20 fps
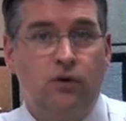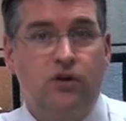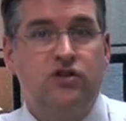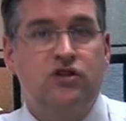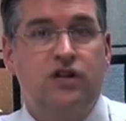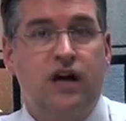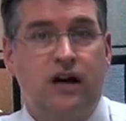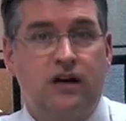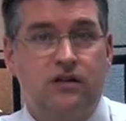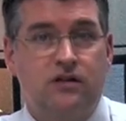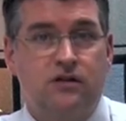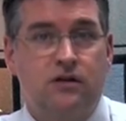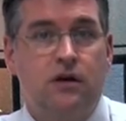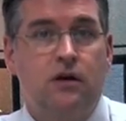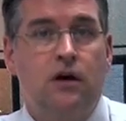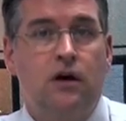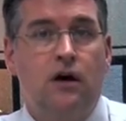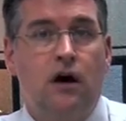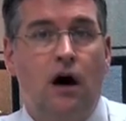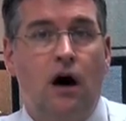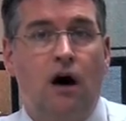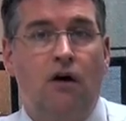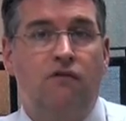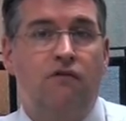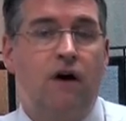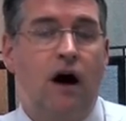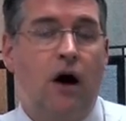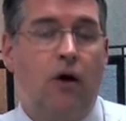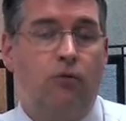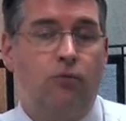a rich text
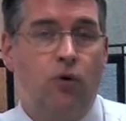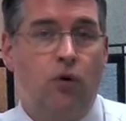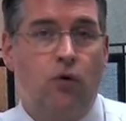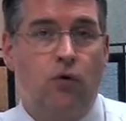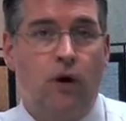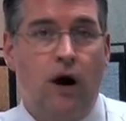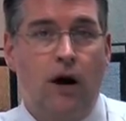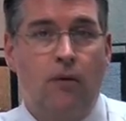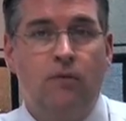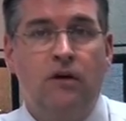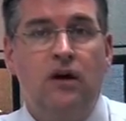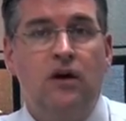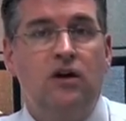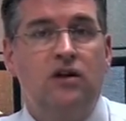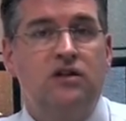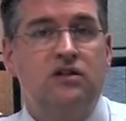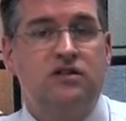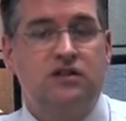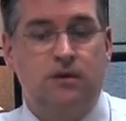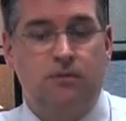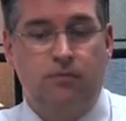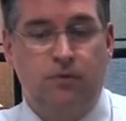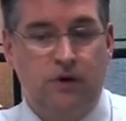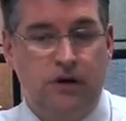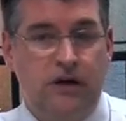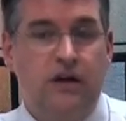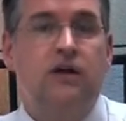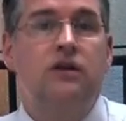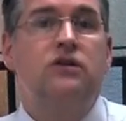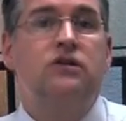file program,
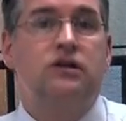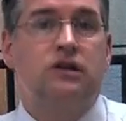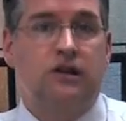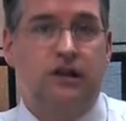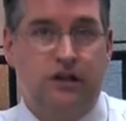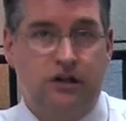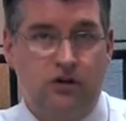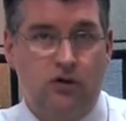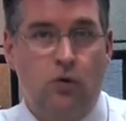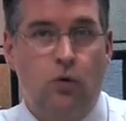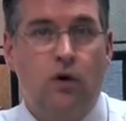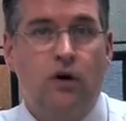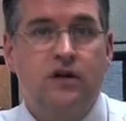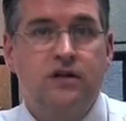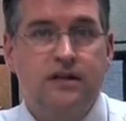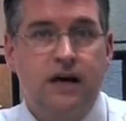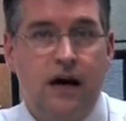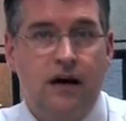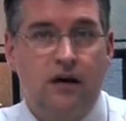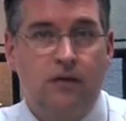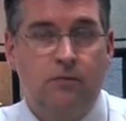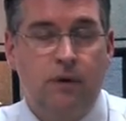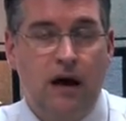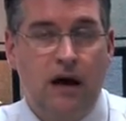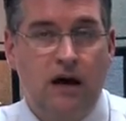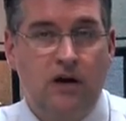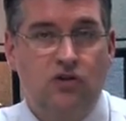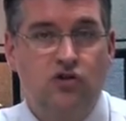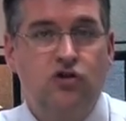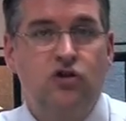simply delete the works cited
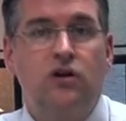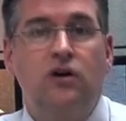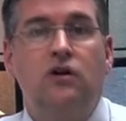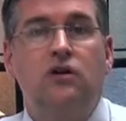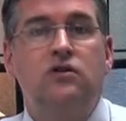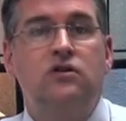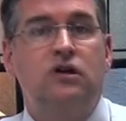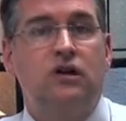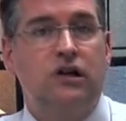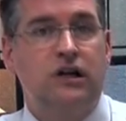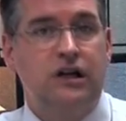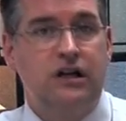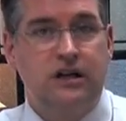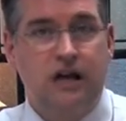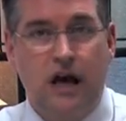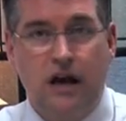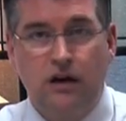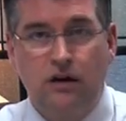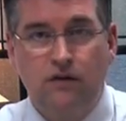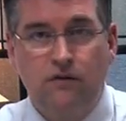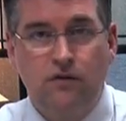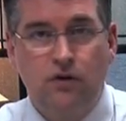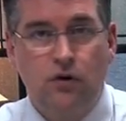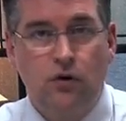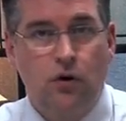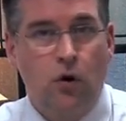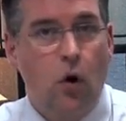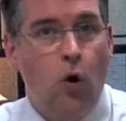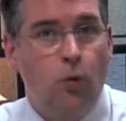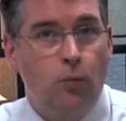page, delete any of
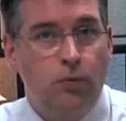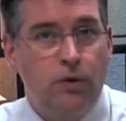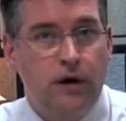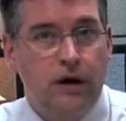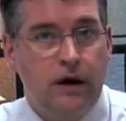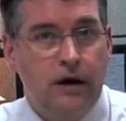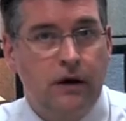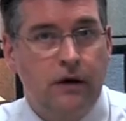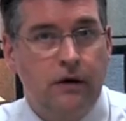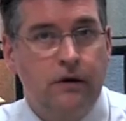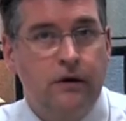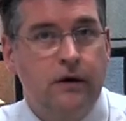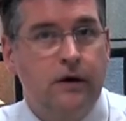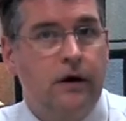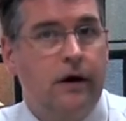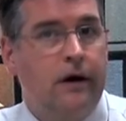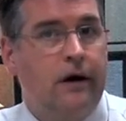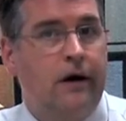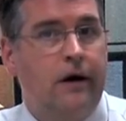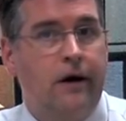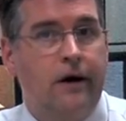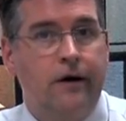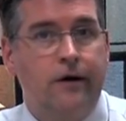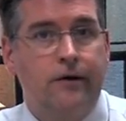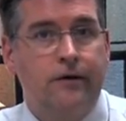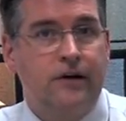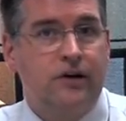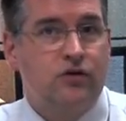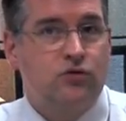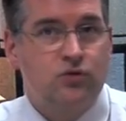your opening,
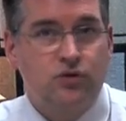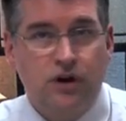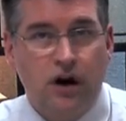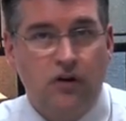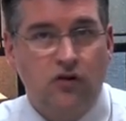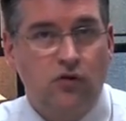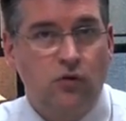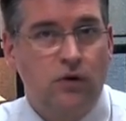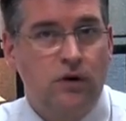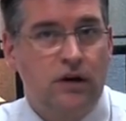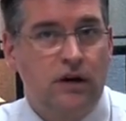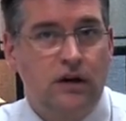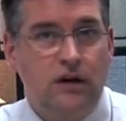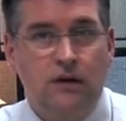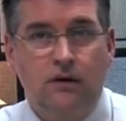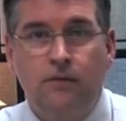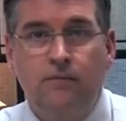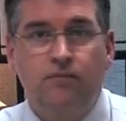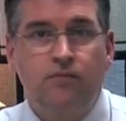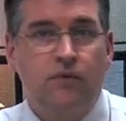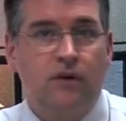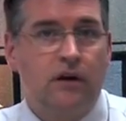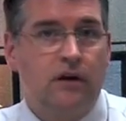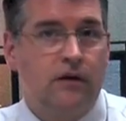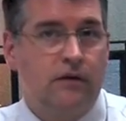introductory,